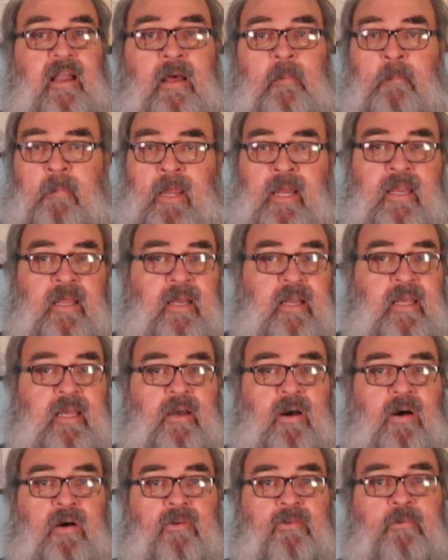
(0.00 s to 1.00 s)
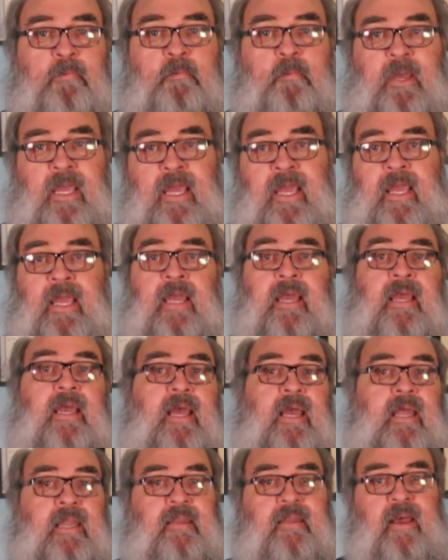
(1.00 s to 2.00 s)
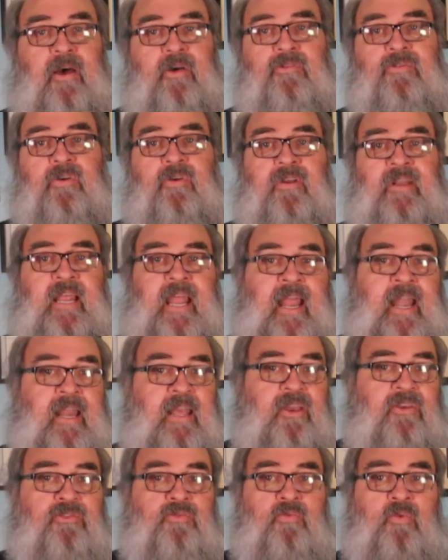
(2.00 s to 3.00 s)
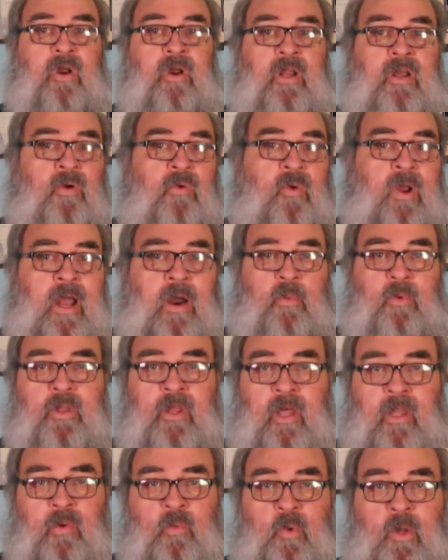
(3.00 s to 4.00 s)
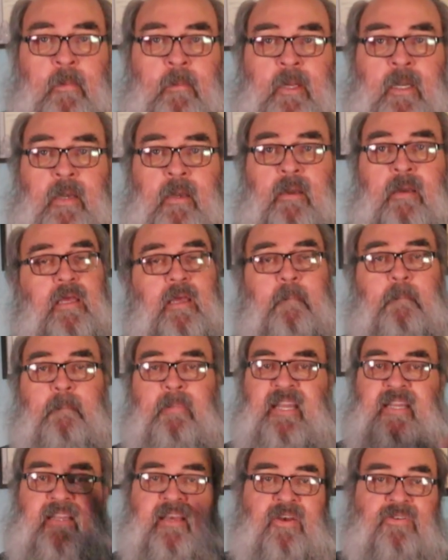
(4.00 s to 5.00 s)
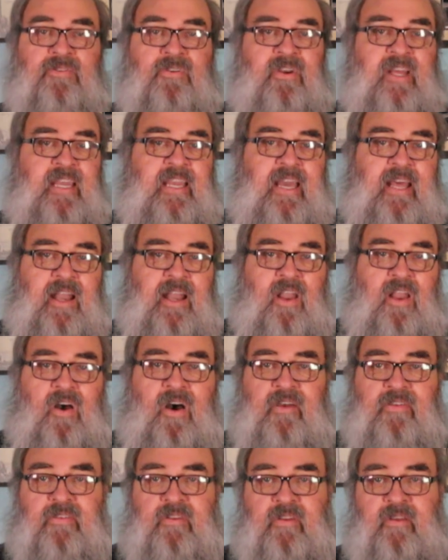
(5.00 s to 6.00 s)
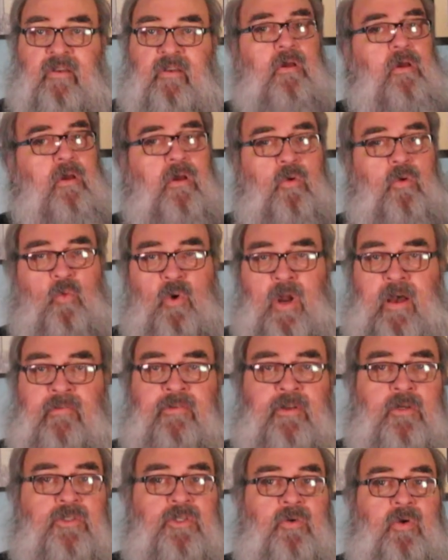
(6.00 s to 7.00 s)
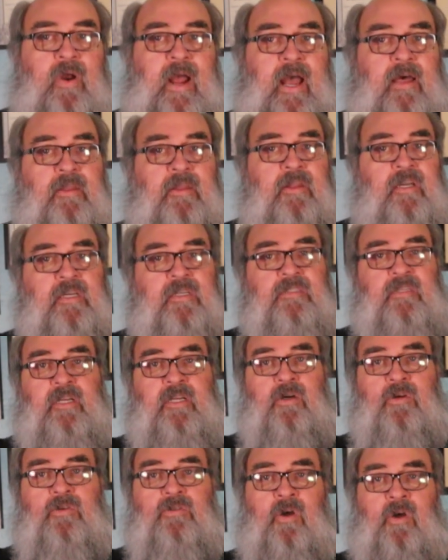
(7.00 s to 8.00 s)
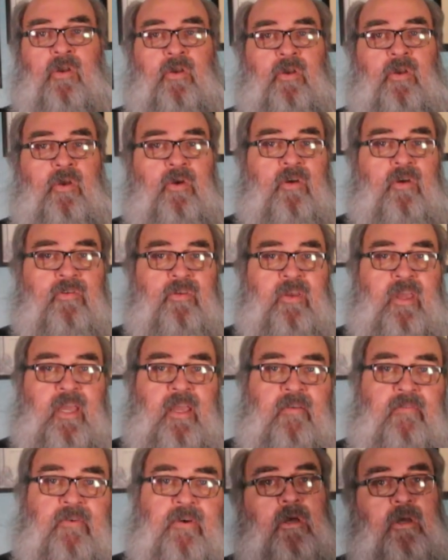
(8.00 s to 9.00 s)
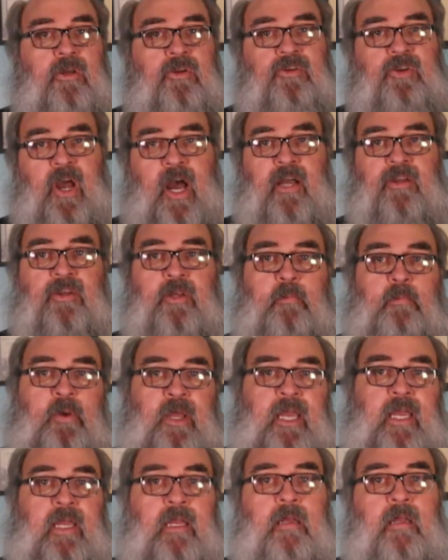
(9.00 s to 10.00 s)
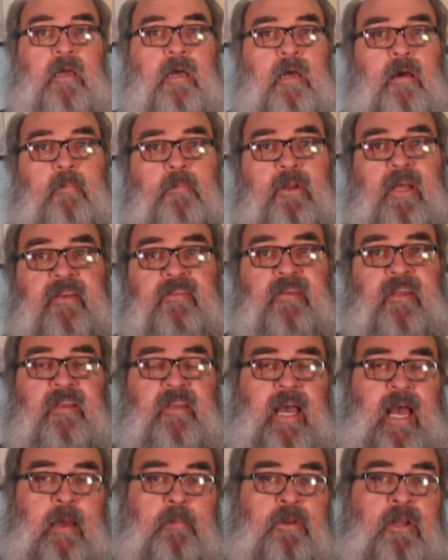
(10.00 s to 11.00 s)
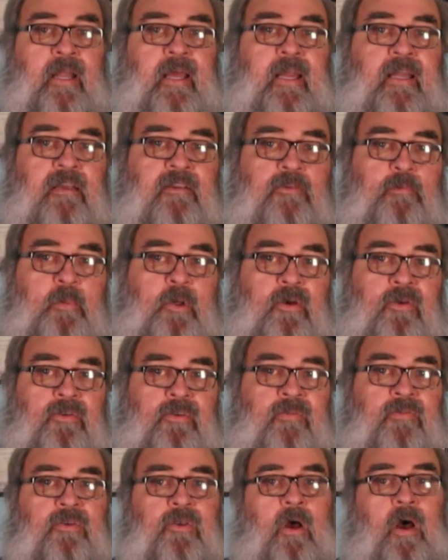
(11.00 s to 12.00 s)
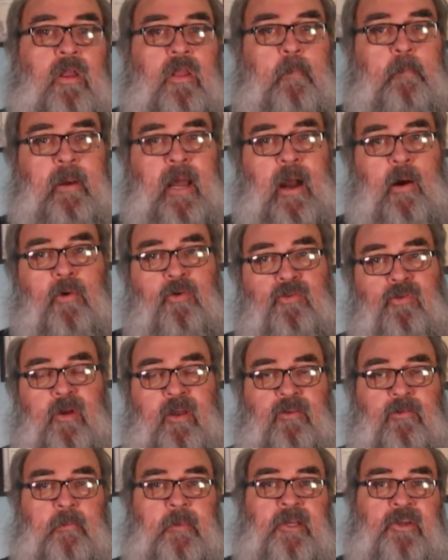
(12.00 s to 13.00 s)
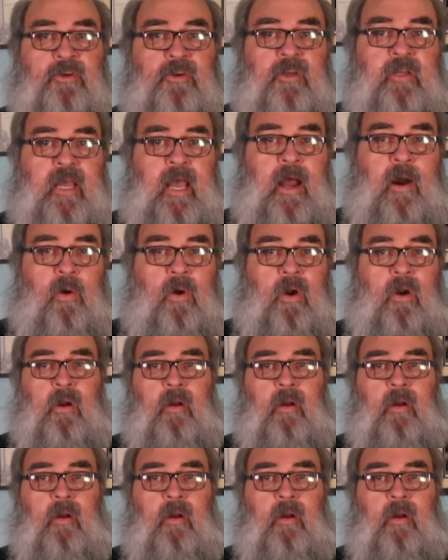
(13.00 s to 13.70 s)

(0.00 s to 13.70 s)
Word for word: immediately calls B and tells her Danny is running around with other women. B tells her to get lost. Revelers crowd the casinos on New Year's Eve. Josh and Pete place the time delayed explosives on the power transmission tower.